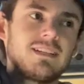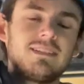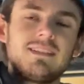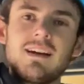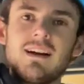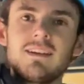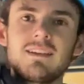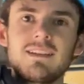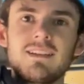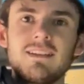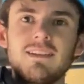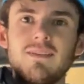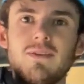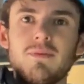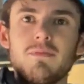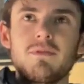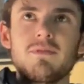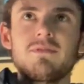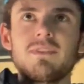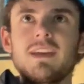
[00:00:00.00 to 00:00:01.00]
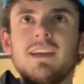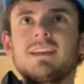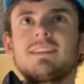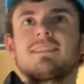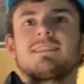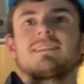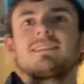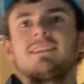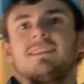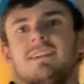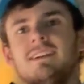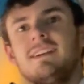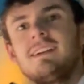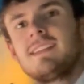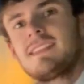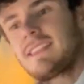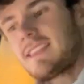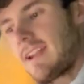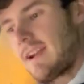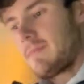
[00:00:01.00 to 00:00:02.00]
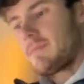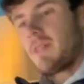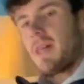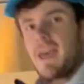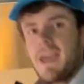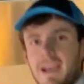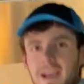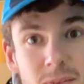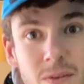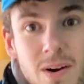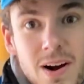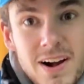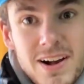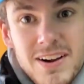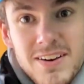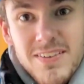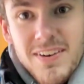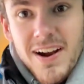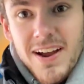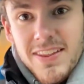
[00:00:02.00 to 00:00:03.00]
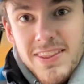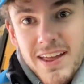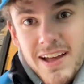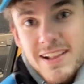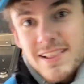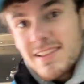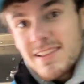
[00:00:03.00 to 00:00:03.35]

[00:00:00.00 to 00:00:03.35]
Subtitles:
duck in the normal vans that I'm like walking around like